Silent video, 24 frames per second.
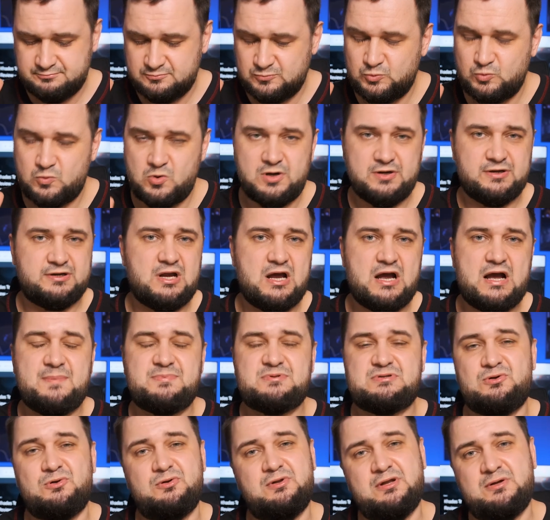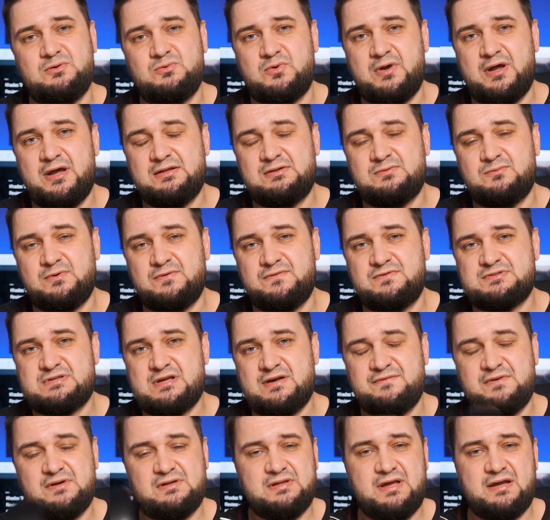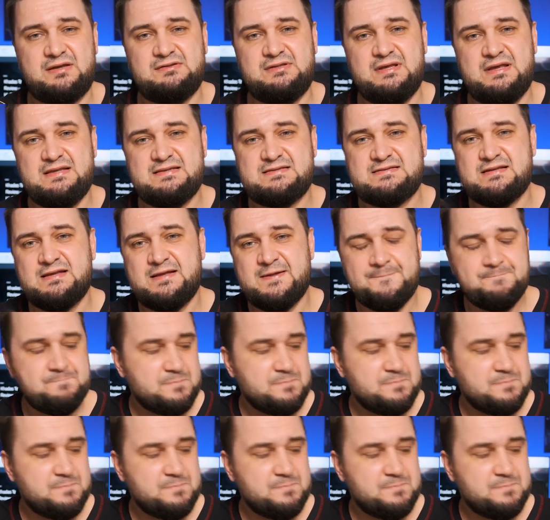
work absolutely great with something like this.